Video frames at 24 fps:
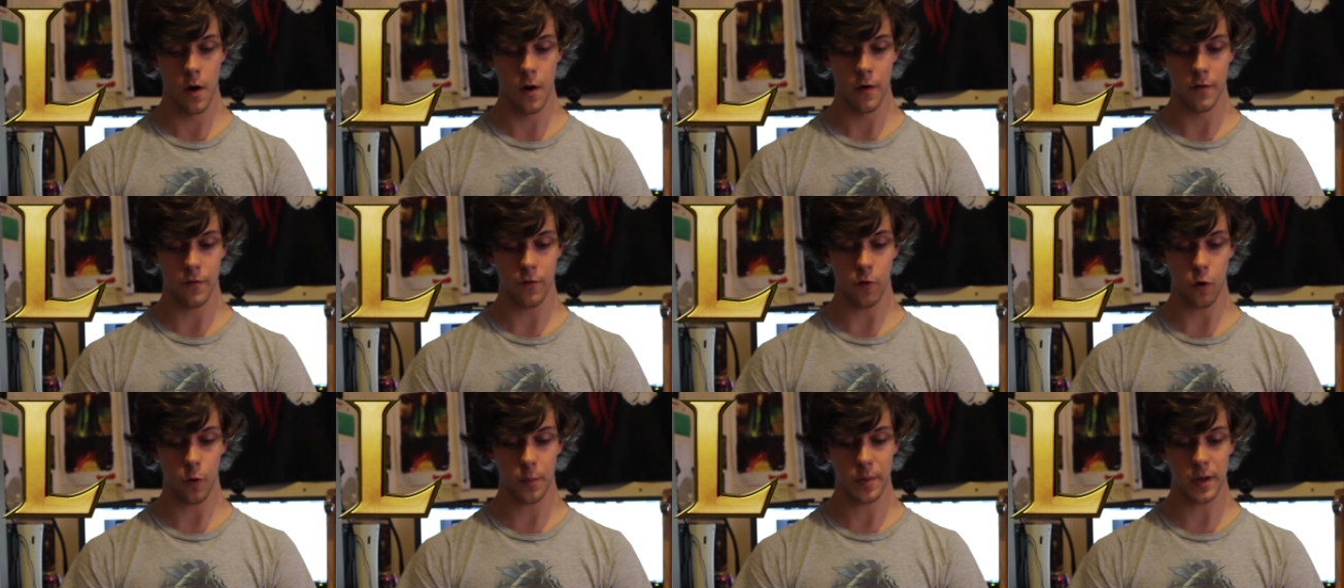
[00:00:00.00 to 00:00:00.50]

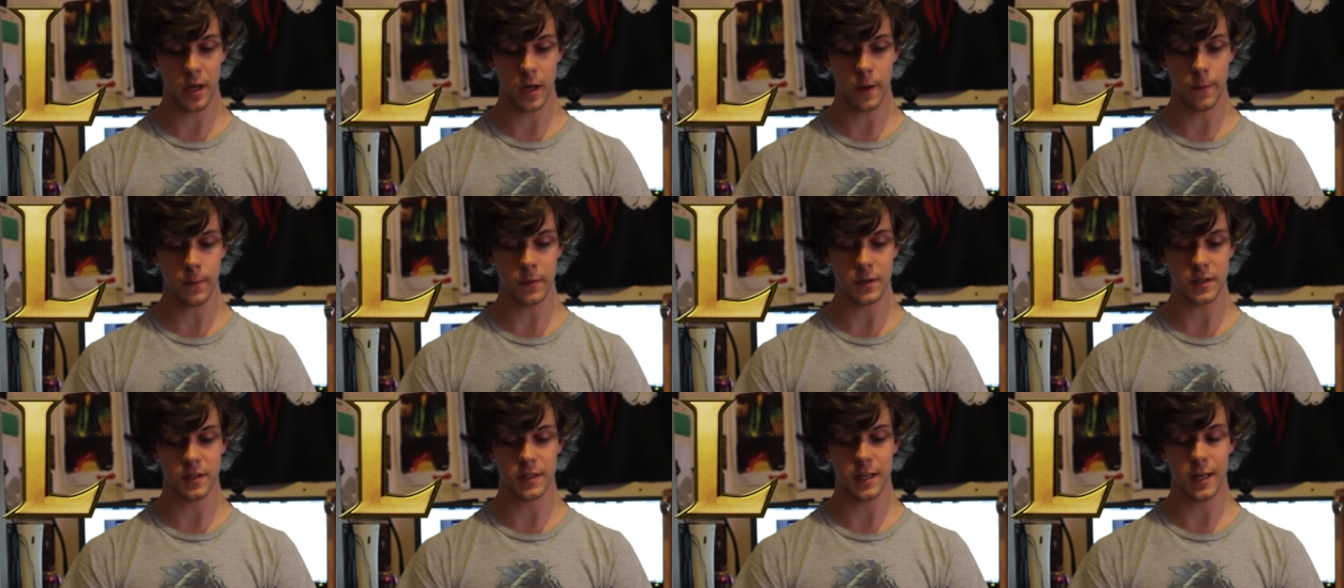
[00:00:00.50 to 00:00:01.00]
four p
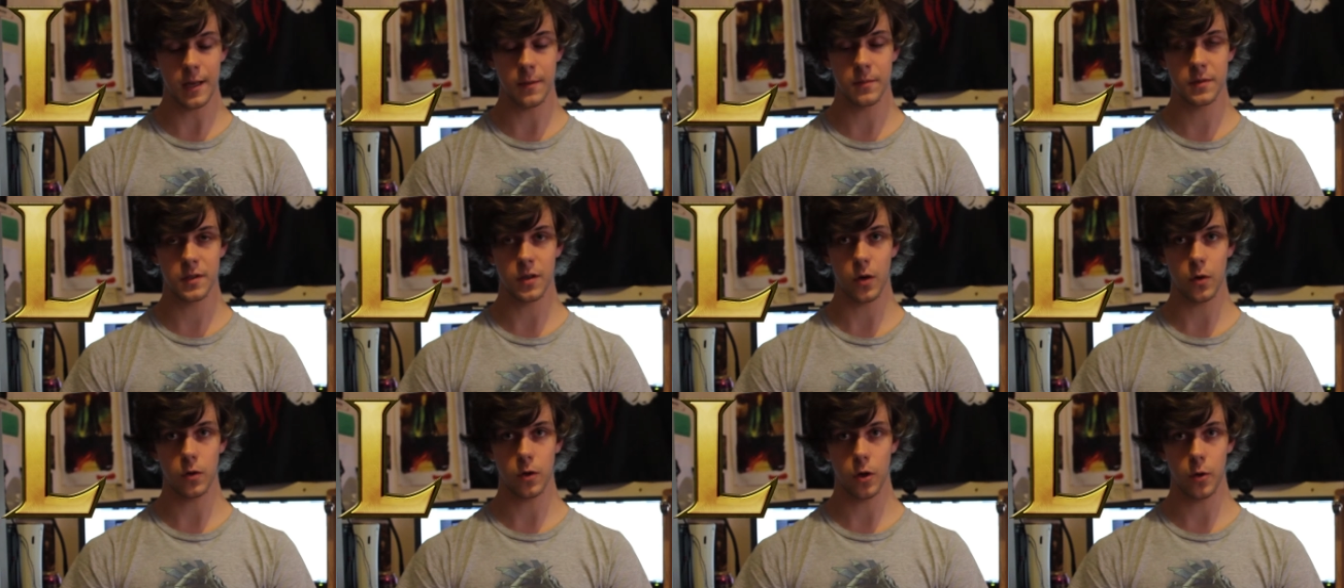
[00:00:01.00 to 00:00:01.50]
m is Team
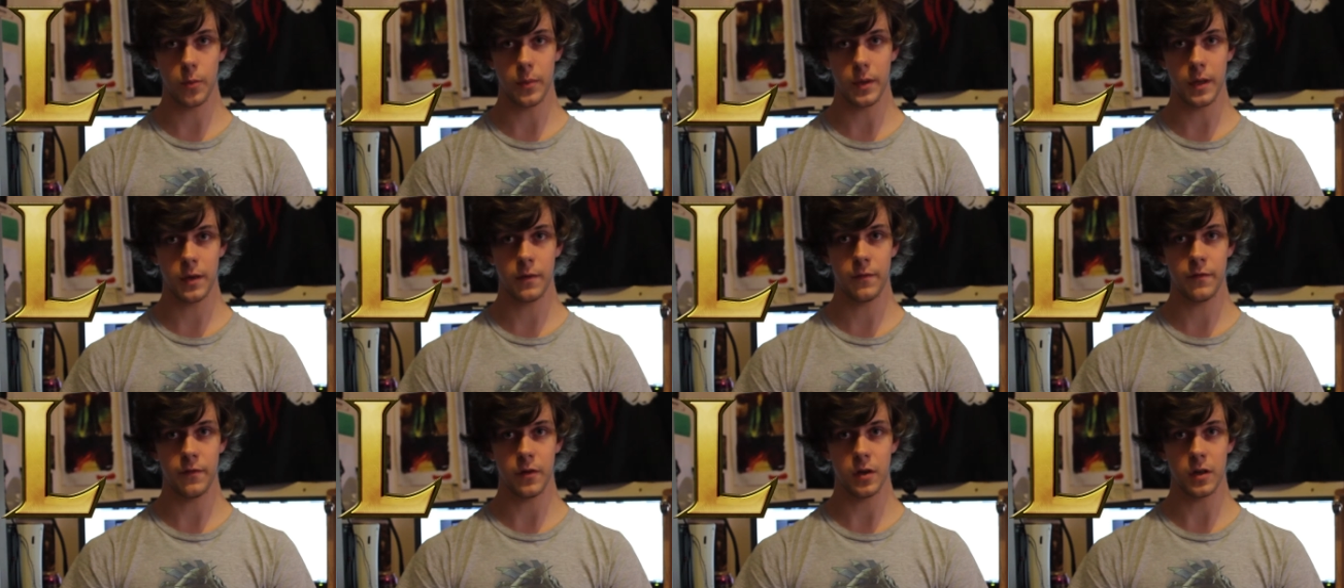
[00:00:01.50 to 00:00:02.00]

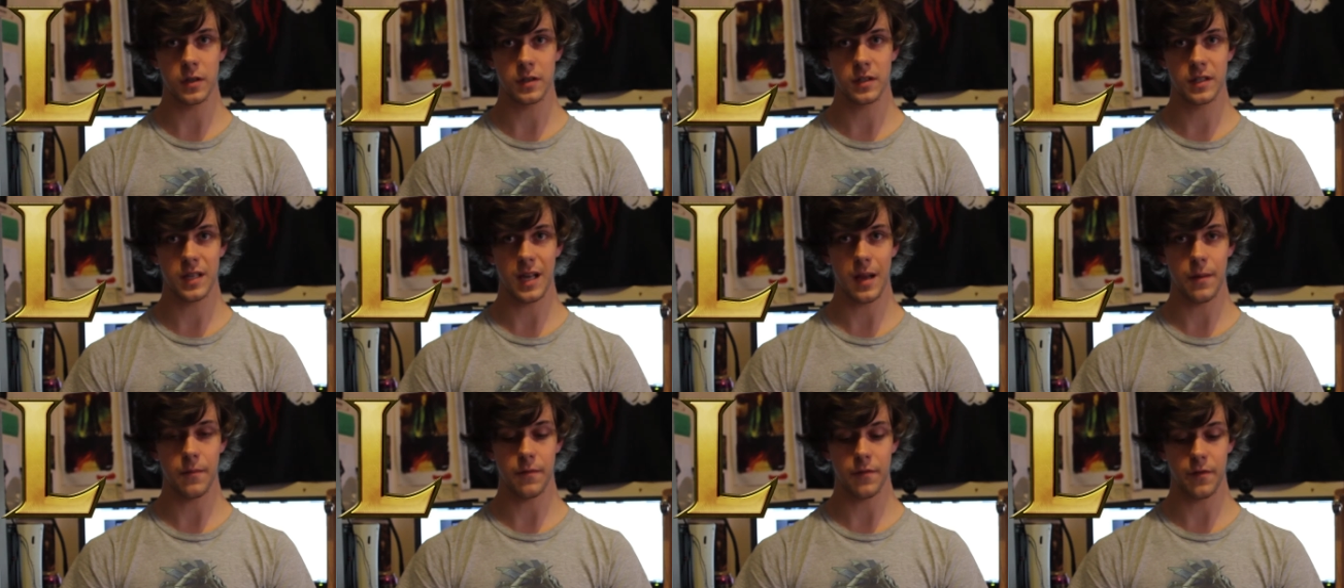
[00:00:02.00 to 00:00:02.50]
SoloMid versus
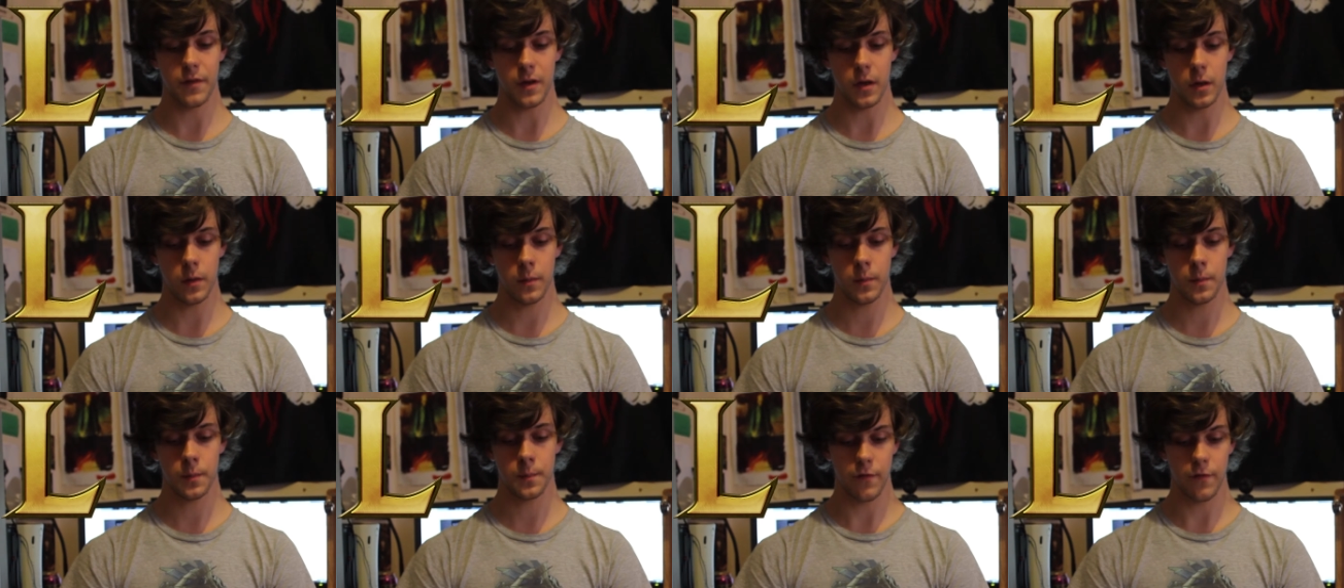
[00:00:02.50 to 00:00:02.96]
Team Fear.